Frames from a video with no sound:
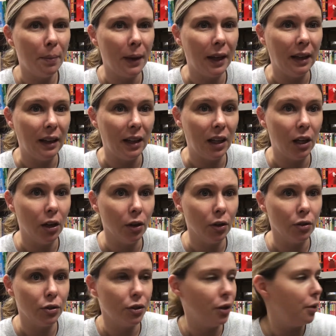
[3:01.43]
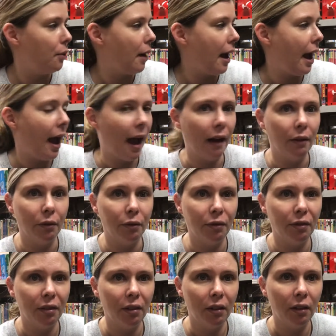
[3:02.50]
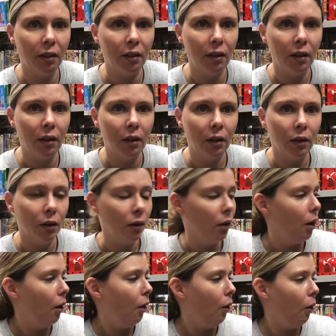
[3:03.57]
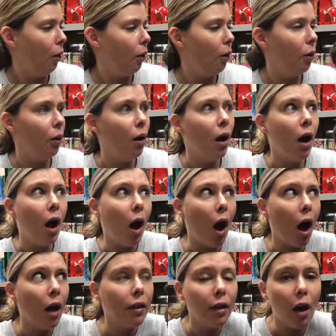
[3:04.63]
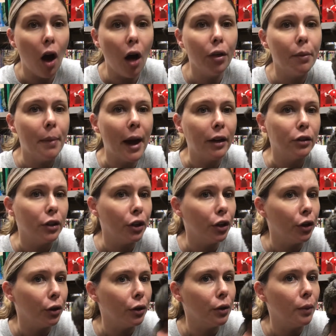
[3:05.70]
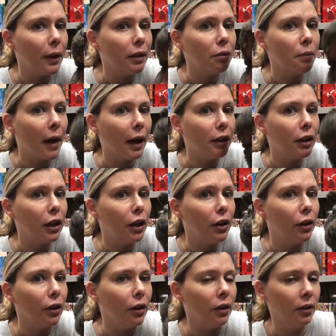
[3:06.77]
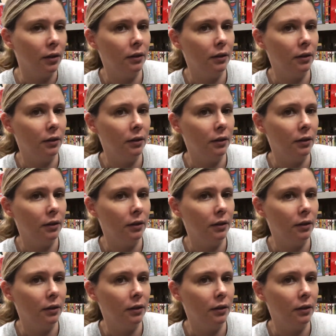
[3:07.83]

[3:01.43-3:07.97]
big ears you have." "Oh, all the better to hear you with, my dear."